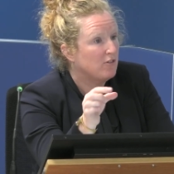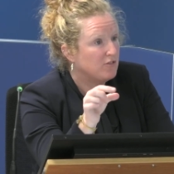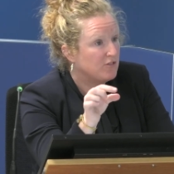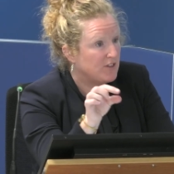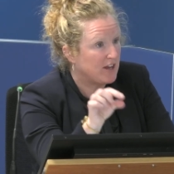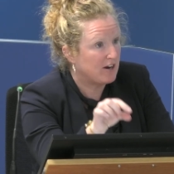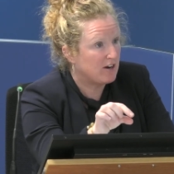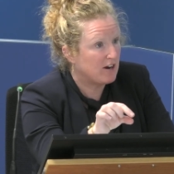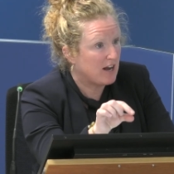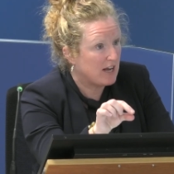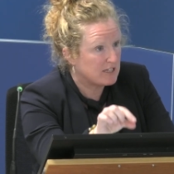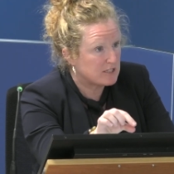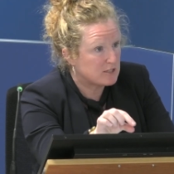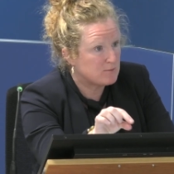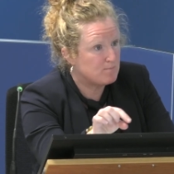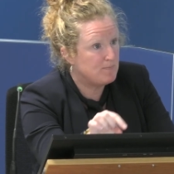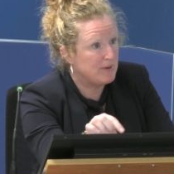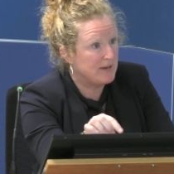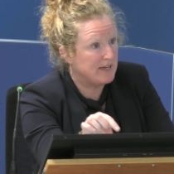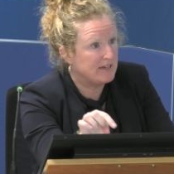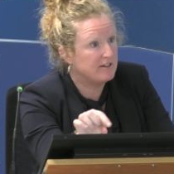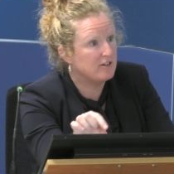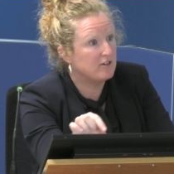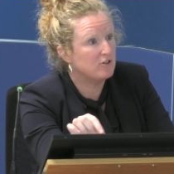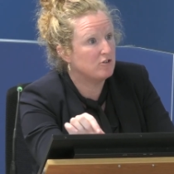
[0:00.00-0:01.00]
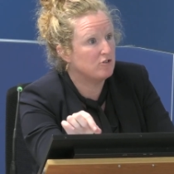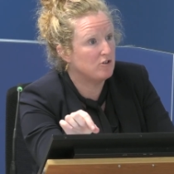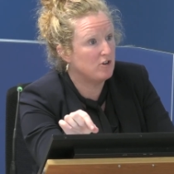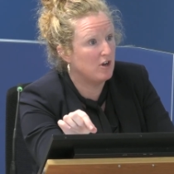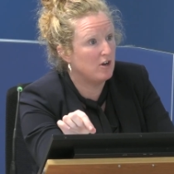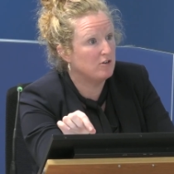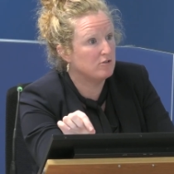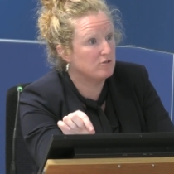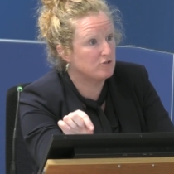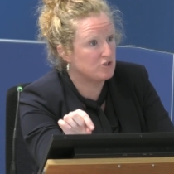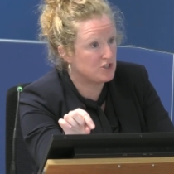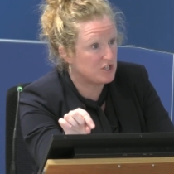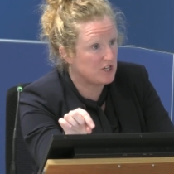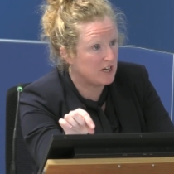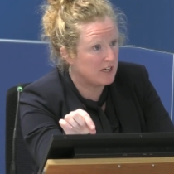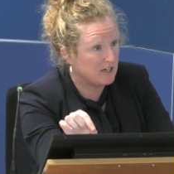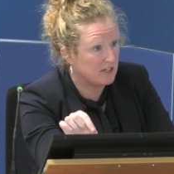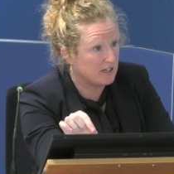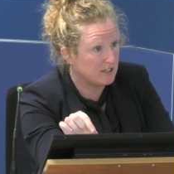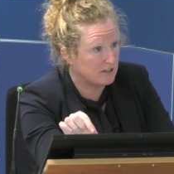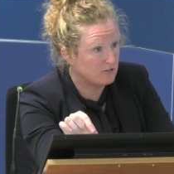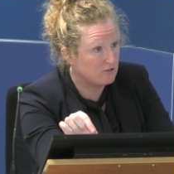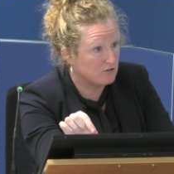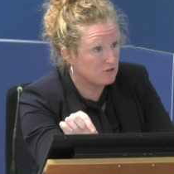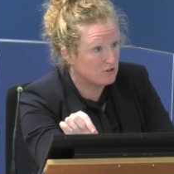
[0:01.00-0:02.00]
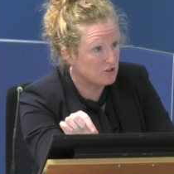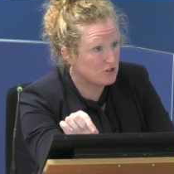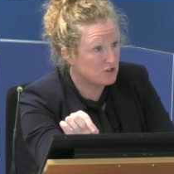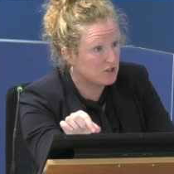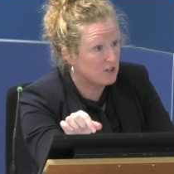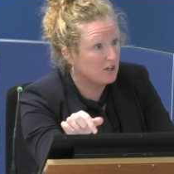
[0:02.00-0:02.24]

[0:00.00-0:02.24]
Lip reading: There has been no change,